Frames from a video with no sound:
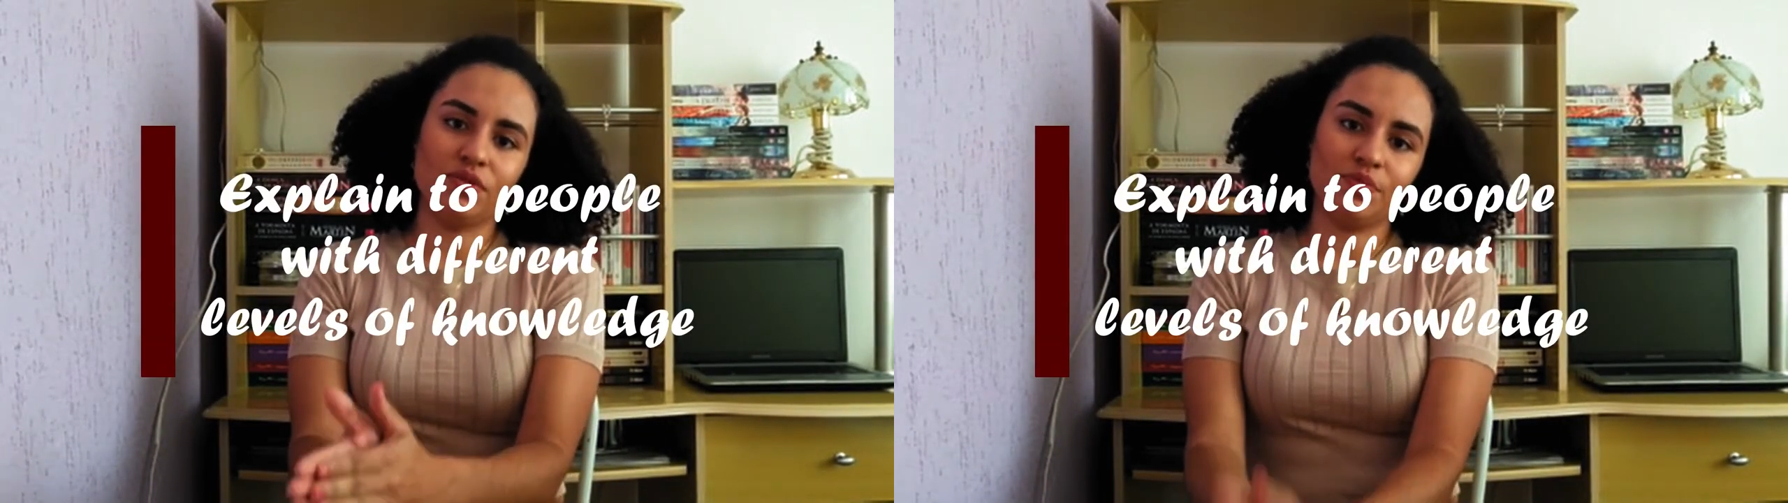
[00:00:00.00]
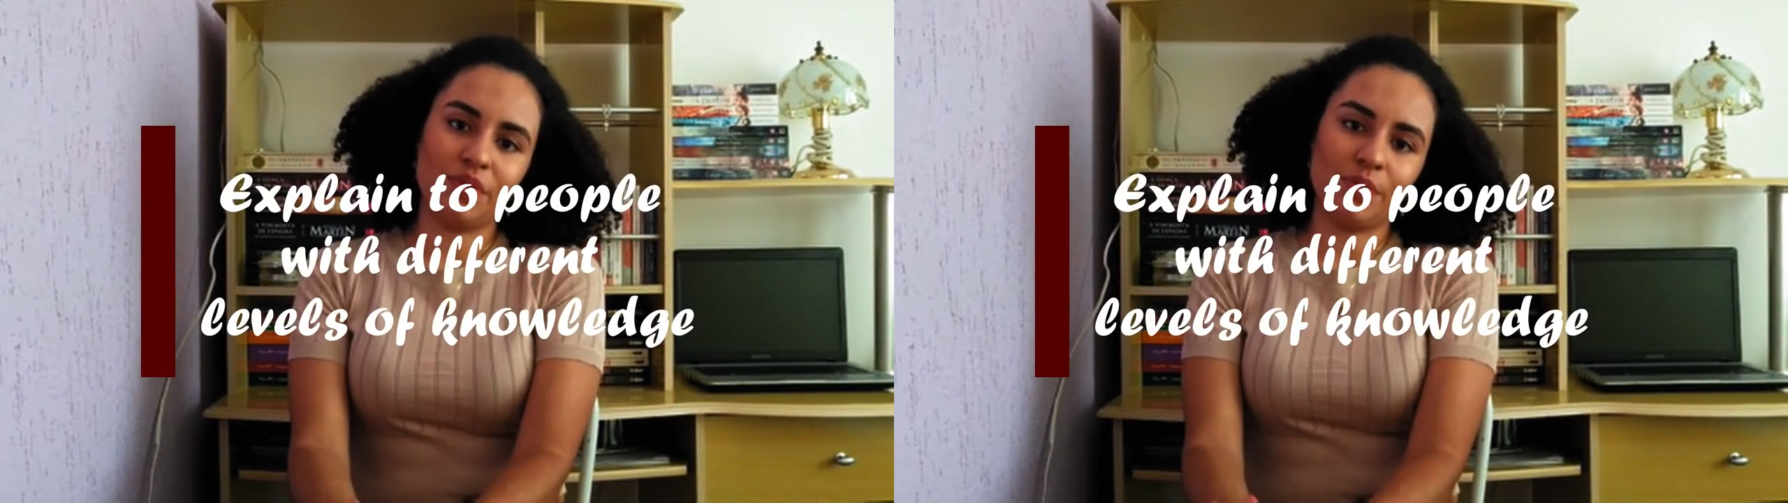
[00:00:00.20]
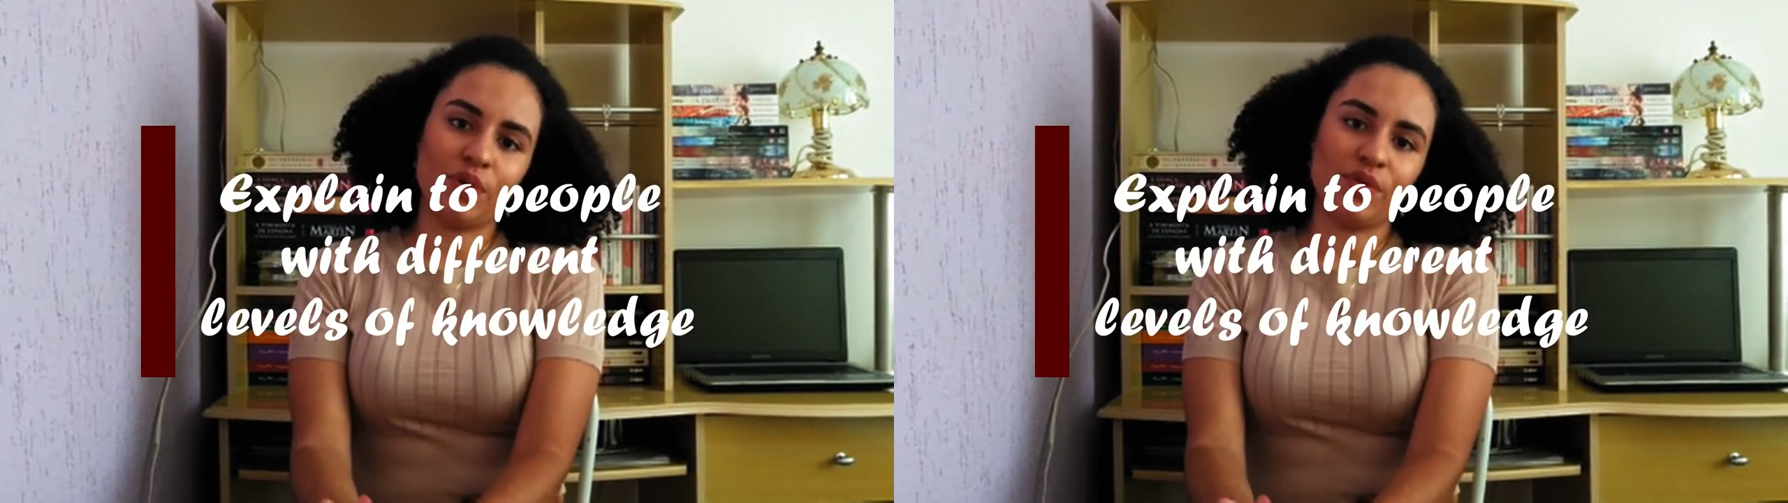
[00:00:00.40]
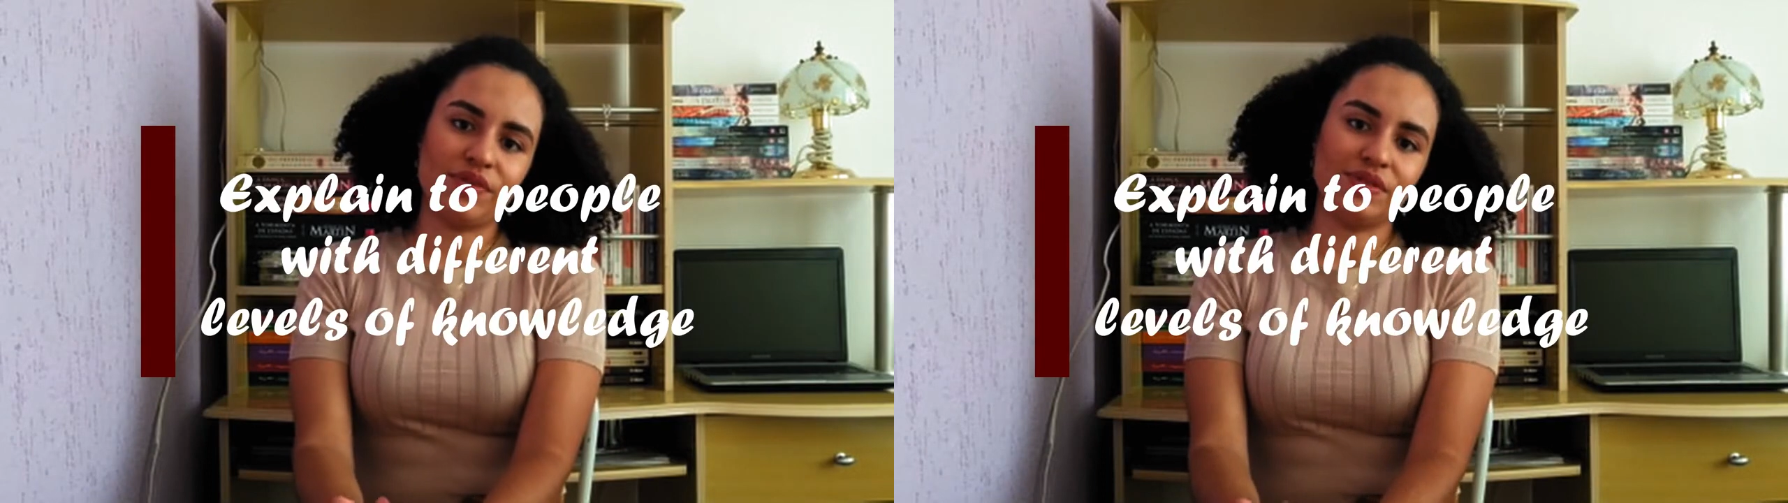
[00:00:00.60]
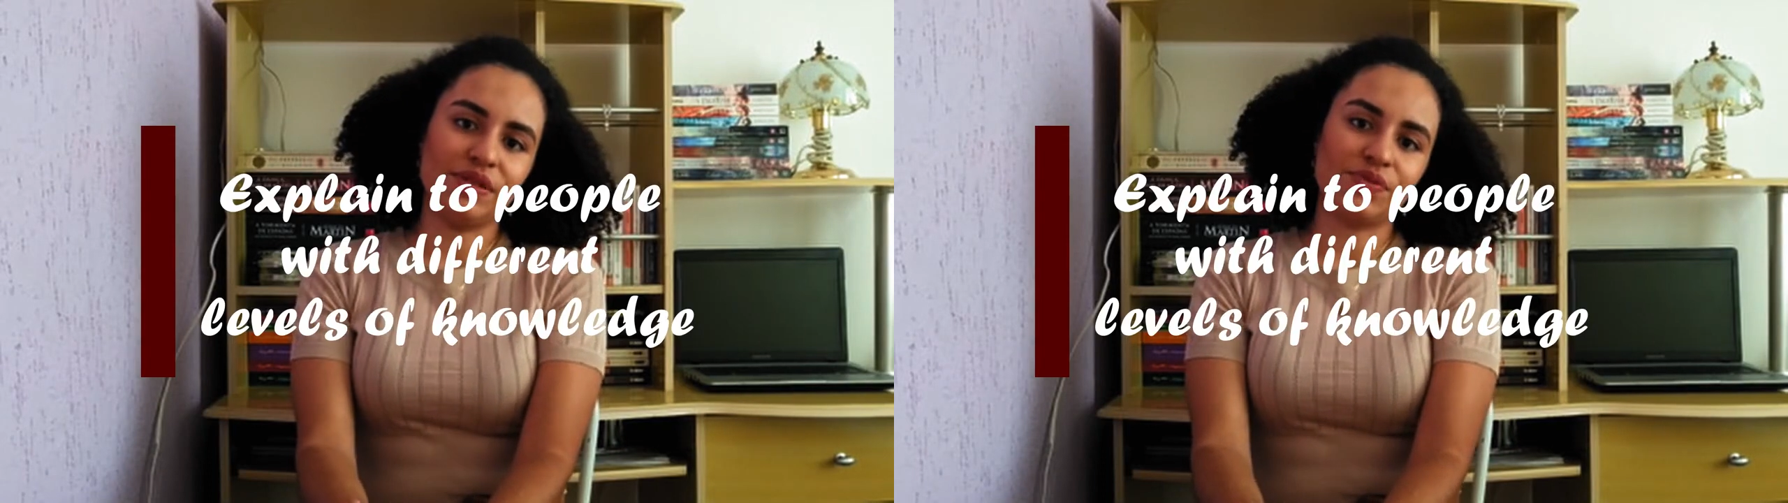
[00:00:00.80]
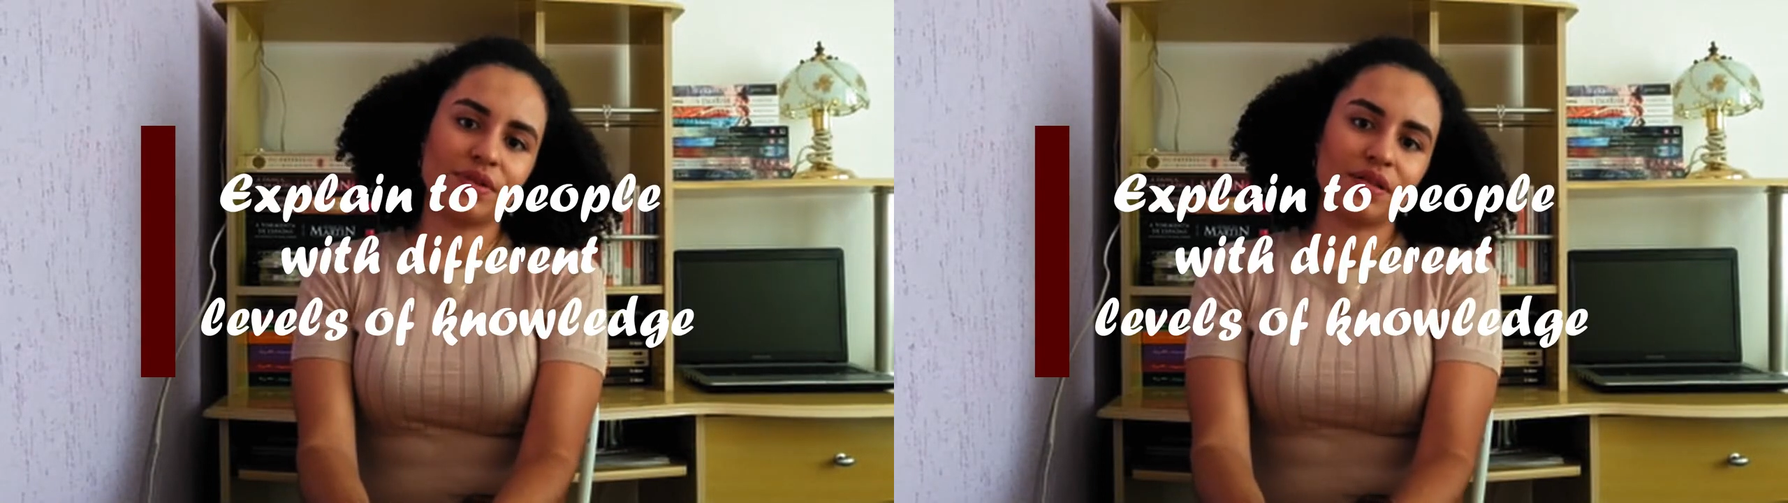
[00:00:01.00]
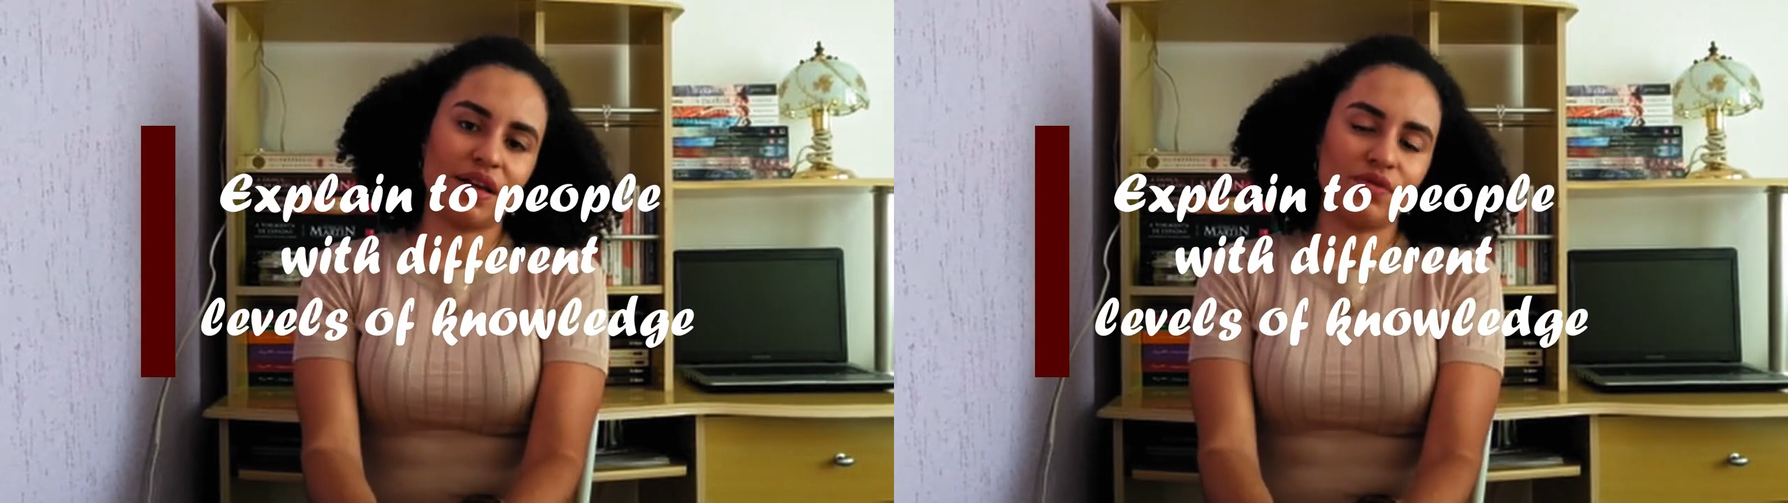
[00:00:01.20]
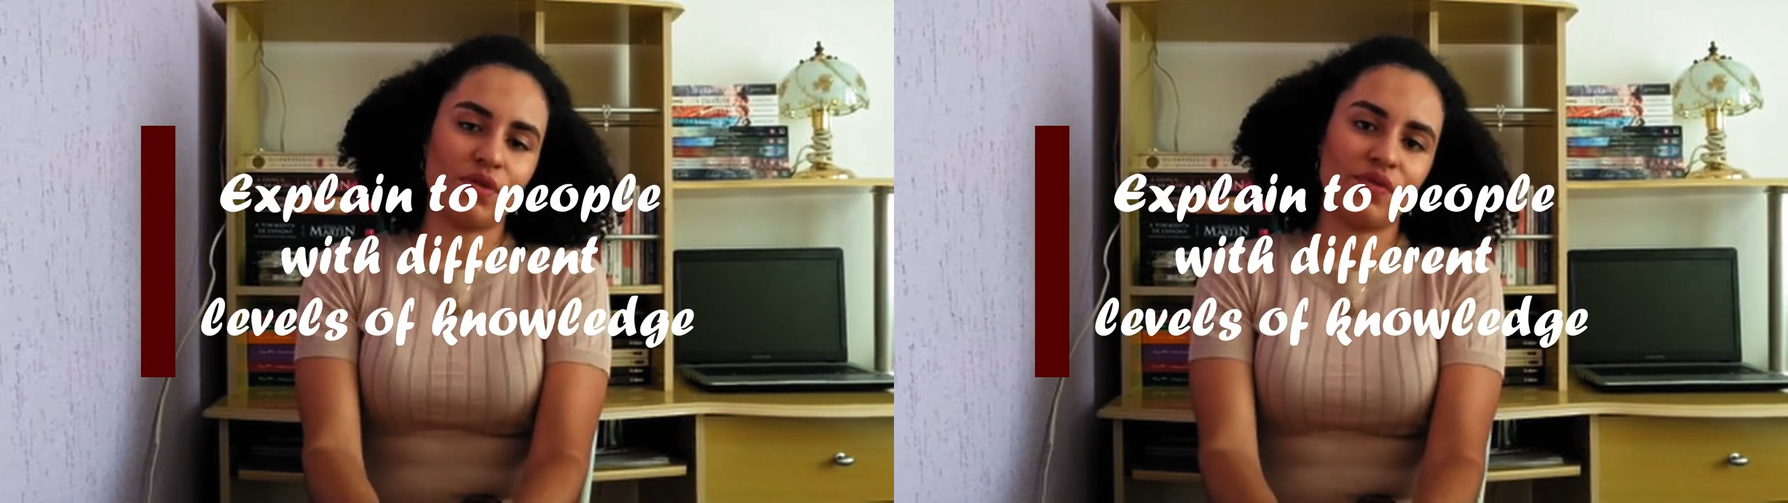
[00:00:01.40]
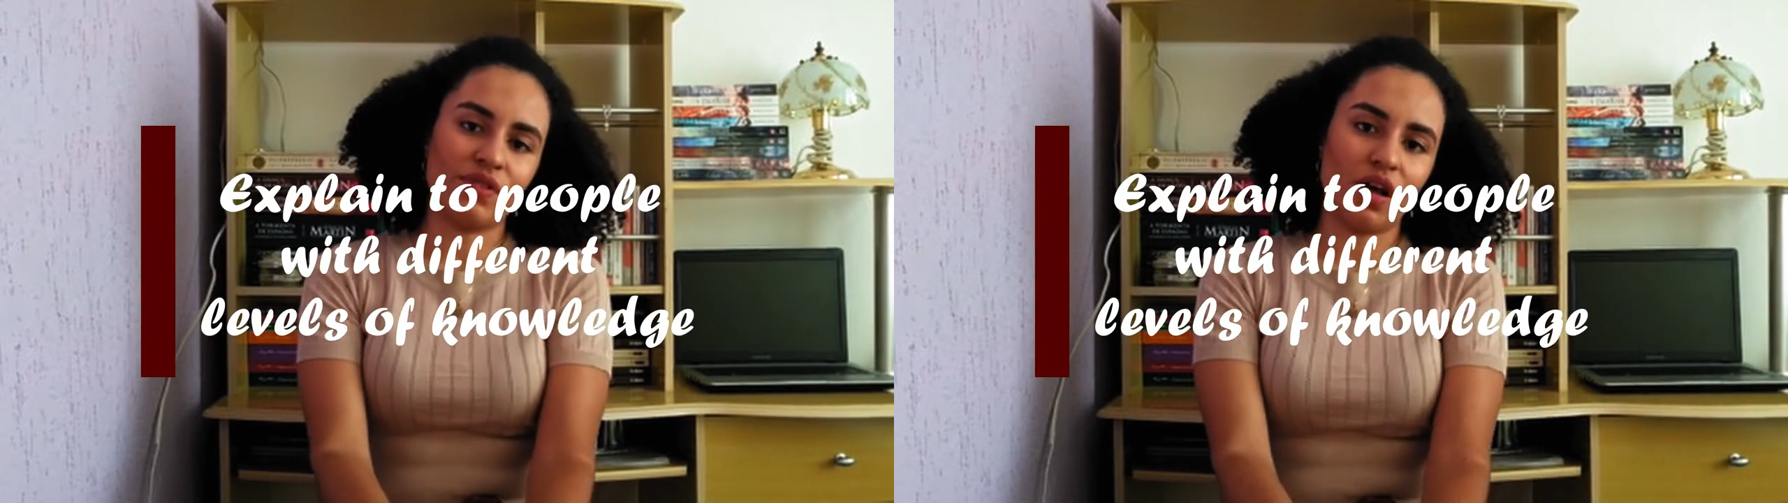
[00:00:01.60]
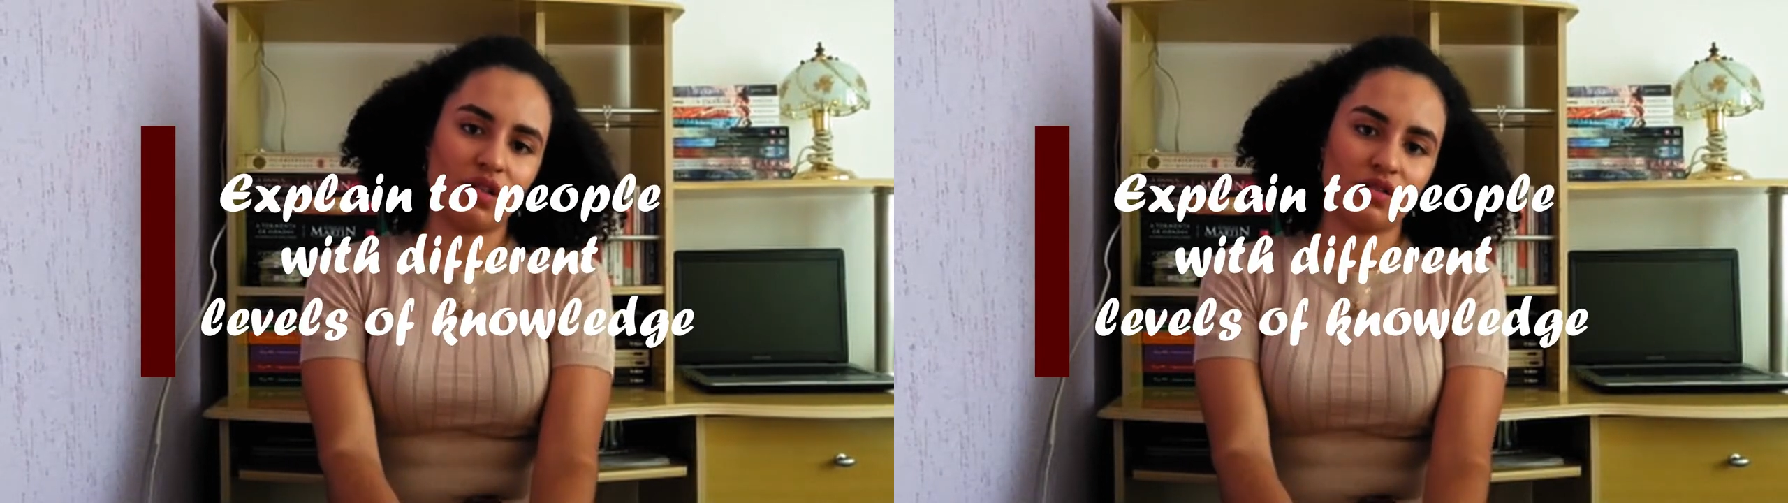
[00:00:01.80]
people with different level of
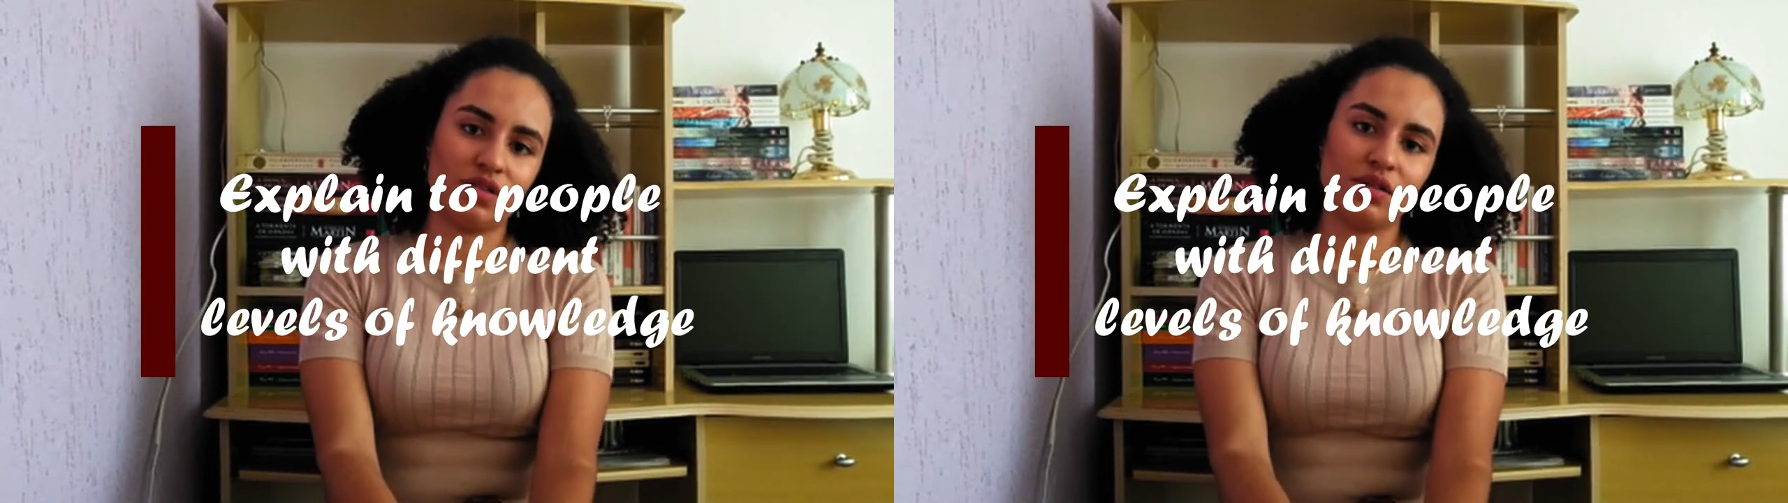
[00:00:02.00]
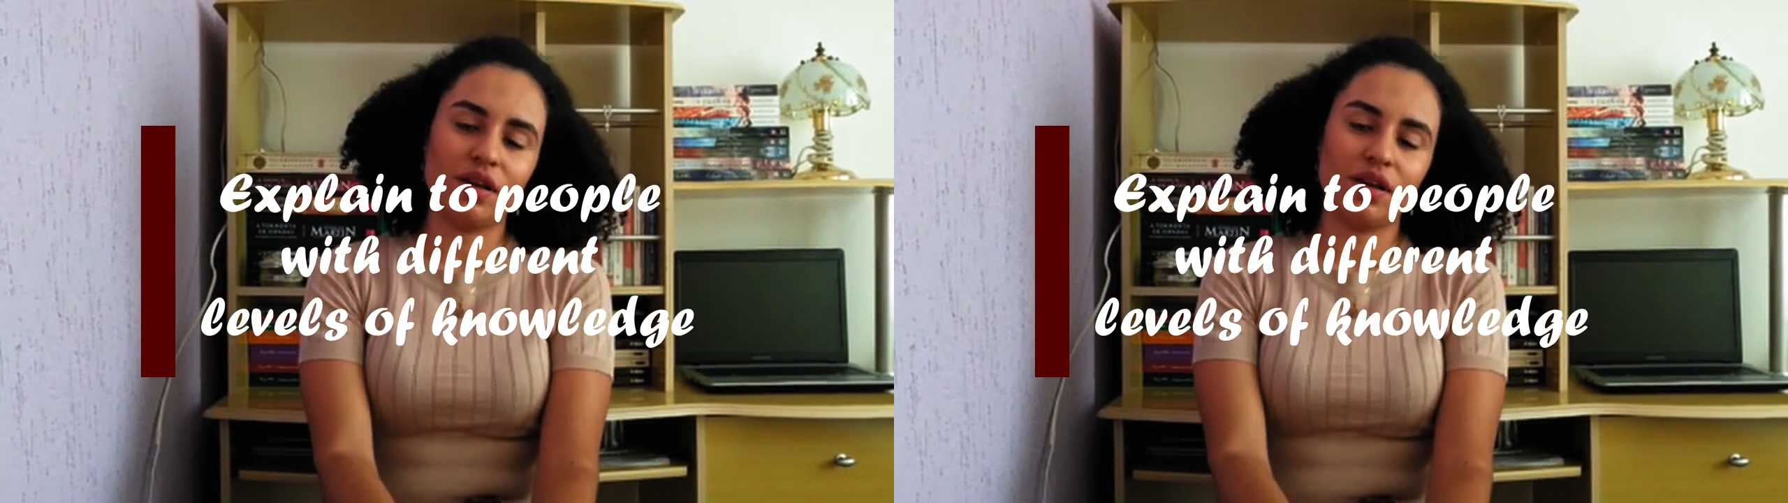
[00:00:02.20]
knowledge.